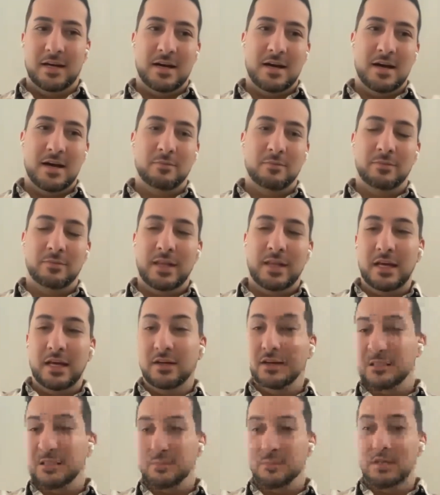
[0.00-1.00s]
they
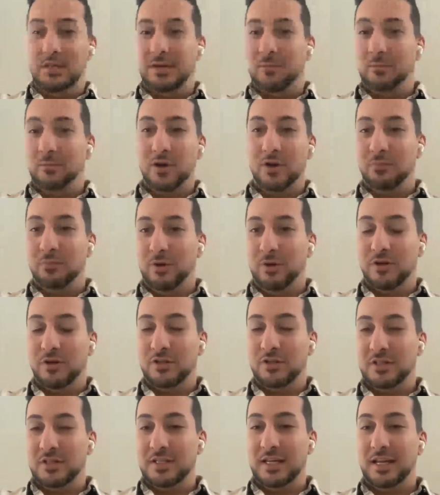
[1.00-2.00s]
could speak better
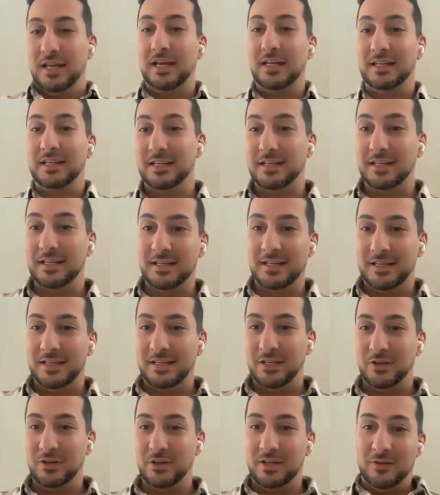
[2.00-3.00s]
Persian than I did,
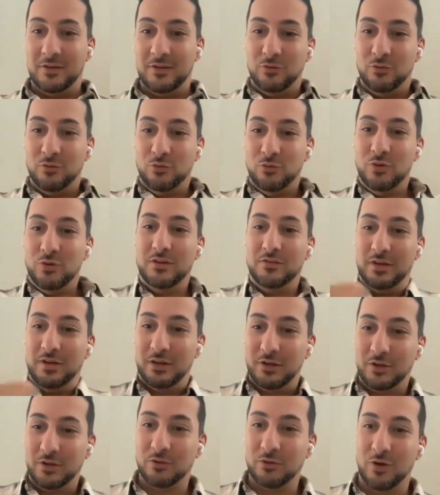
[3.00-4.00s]
you know, who
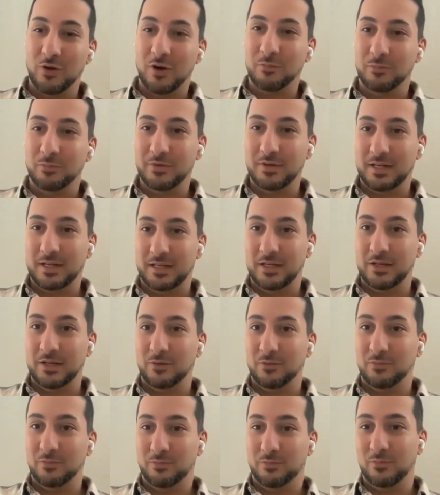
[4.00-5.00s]
even grew up, you
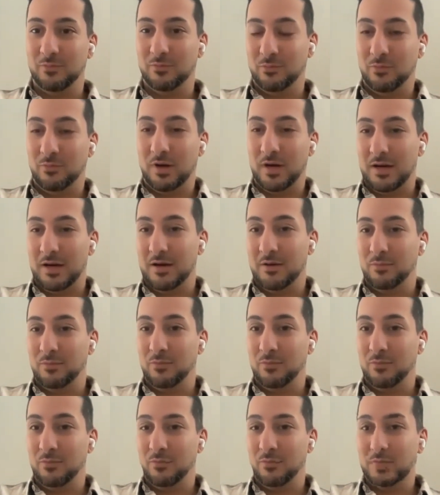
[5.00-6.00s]

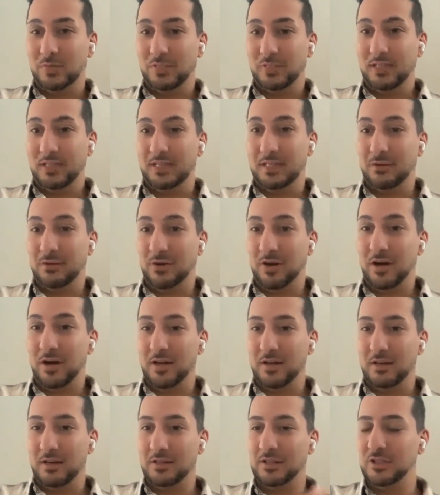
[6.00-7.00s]
know, mostly in
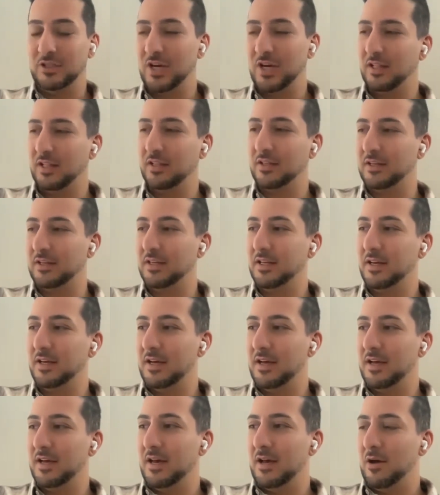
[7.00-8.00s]
Iran in childhood.
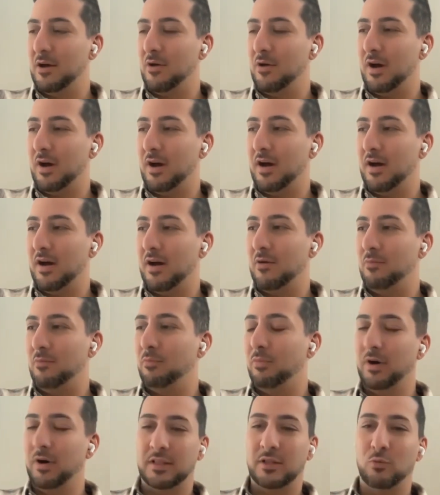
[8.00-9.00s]

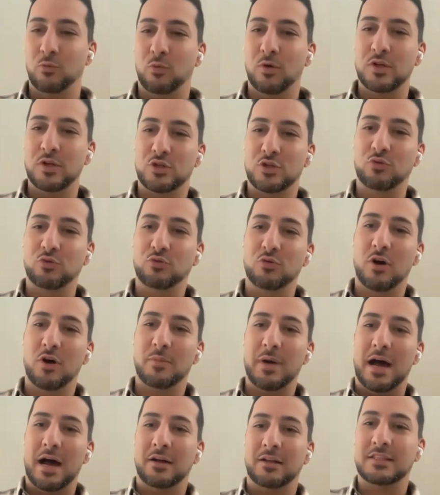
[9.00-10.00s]
But the ones who grew
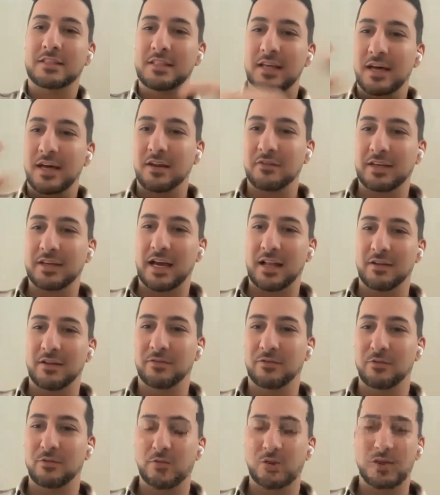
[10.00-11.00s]
up outside of
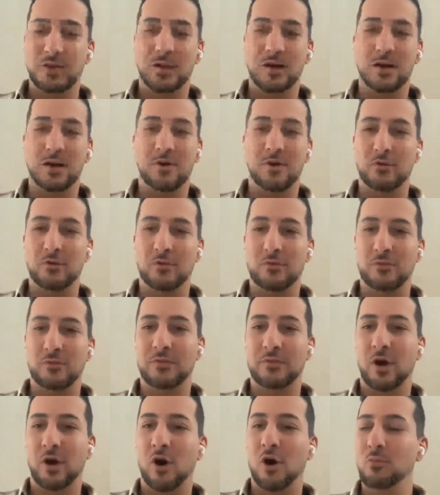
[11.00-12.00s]
California,
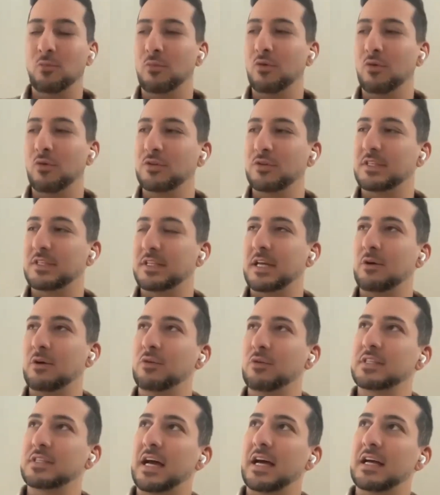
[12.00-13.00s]
almost it
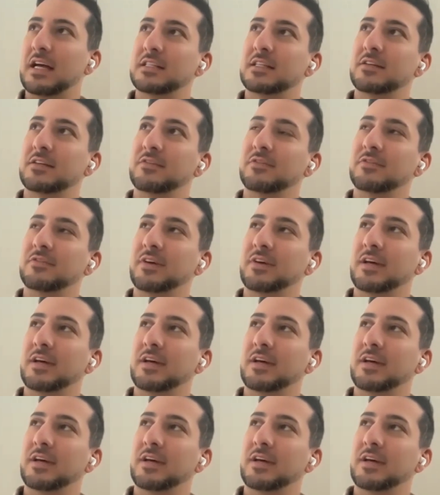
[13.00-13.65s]
was as if